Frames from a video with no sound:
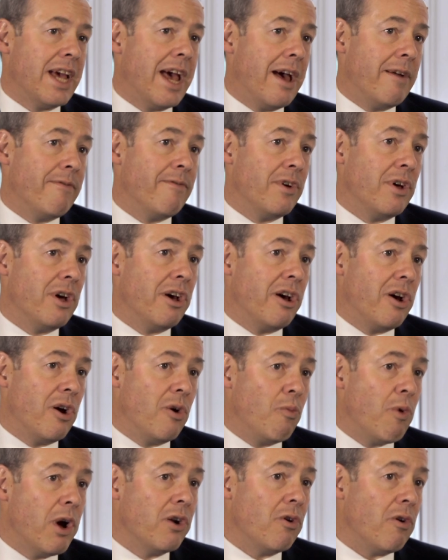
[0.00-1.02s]
have a
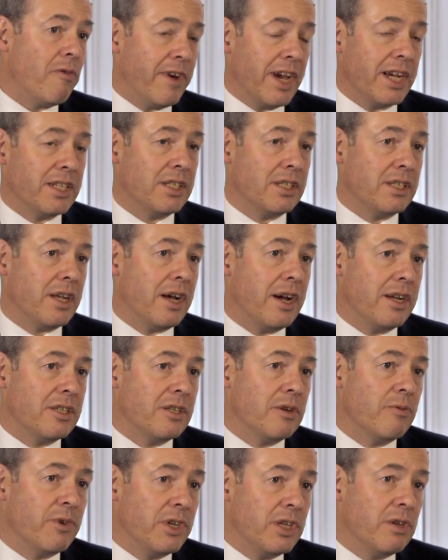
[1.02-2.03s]
one-off exercise
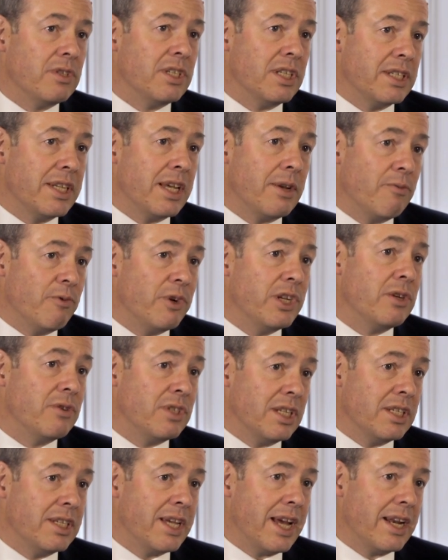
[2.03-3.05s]
that reduces
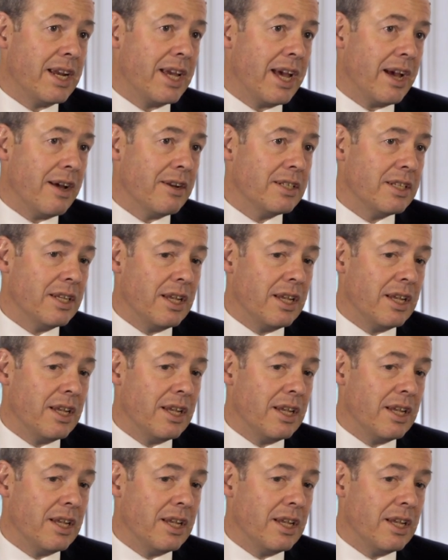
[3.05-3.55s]
headcount.